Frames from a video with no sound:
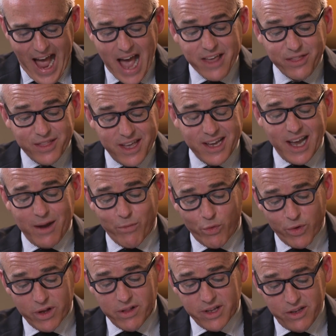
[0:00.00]
I think
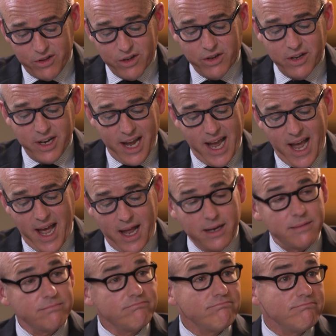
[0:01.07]
I'm really good
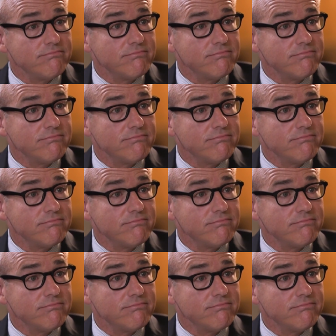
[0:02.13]
at